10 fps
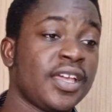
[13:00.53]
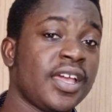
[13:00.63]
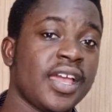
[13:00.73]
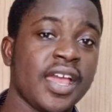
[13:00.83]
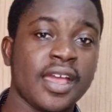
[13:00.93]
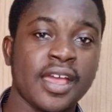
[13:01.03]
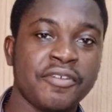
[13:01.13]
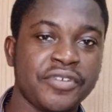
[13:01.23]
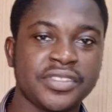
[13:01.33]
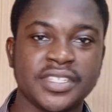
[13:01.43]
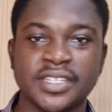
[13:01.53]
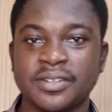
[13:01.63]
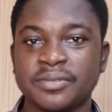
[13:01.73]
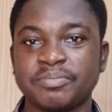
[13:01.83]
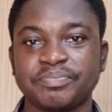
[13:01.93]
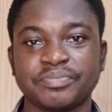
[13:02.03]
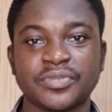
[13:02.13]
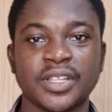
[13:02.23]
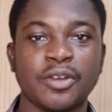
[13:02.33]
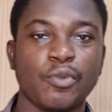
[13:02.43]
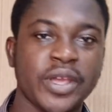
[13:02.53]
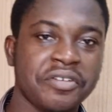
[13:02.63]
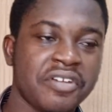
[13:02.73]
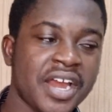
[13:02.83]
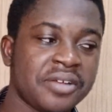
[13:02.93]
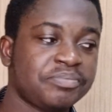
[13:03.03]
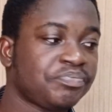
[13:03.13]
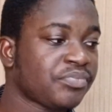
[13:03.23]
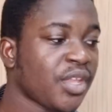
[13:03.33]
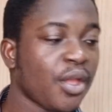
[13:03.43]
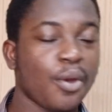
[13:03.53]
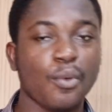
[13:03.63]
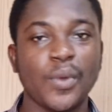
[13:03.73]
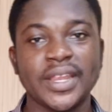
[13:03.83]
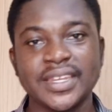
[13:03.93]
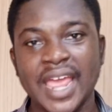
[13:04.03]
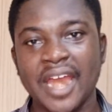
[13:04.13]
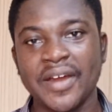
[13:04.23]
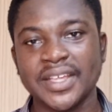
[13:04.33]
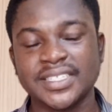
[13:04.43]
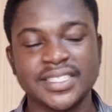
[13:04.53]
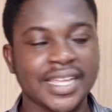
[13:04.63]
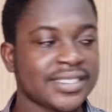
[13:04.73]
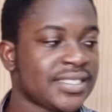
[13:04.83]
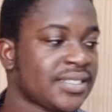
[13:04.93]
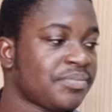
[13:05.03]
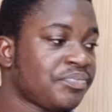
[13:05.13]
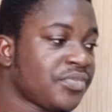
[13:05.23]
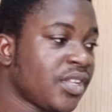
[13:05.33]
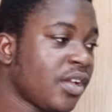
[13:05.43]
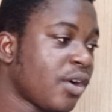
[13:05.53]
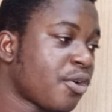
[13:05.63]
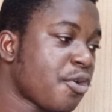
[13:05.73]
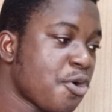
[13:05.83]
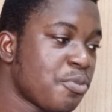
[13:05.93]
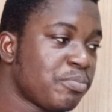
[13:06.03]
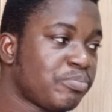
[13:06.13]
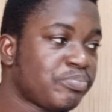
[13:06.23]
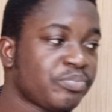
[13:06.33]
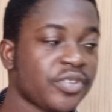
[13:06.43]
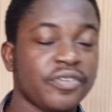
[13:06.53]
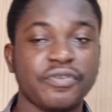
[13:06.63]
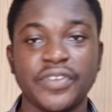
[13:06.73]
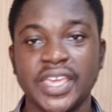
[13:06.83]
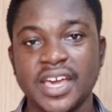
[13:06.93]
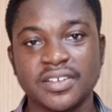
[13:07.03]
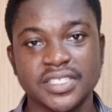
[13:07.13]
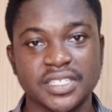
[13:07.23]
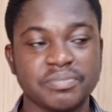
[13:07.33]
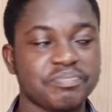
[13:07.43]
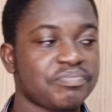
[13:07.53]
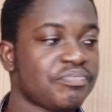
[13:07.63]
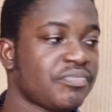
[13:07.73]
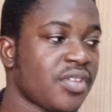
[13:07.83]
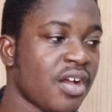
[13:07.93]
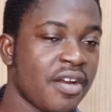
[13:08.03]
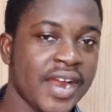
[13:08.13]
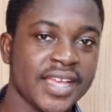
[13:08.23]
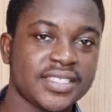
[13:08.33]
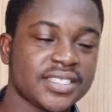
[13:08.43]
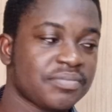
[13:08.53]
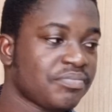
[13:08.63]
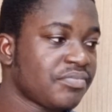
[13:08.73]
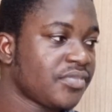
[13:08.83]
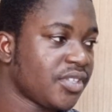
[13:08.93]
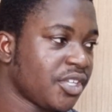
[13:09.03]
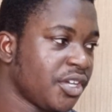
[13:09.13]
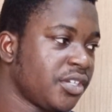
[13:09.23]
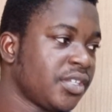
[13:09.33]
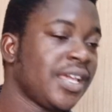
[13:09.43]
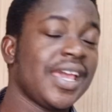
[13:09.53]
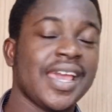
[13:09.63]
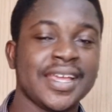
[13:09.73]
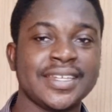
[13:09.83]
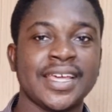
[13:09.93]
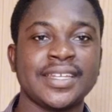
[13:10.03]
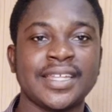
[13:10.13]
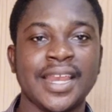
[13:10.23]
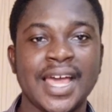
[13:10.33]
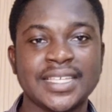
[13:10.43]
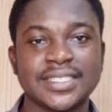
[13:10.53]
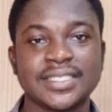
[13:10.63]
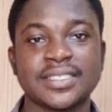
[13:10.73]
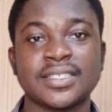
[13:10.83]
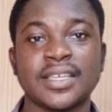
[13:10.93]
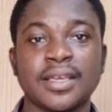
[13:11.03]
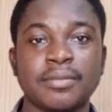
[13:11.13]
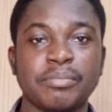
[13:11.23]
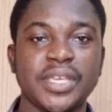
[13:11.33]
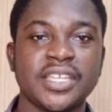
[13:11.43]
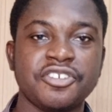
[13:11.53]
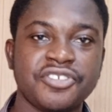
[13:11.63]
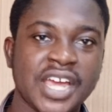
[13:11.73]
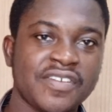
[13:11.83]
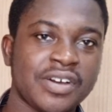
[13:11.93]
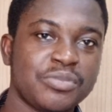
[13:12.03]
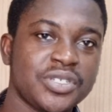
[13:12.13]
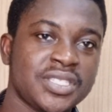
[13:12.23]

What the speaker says: everything, WinRAR, WinDirStat, Chrome, VLC. All right. Good. And then the last being Driver Booster.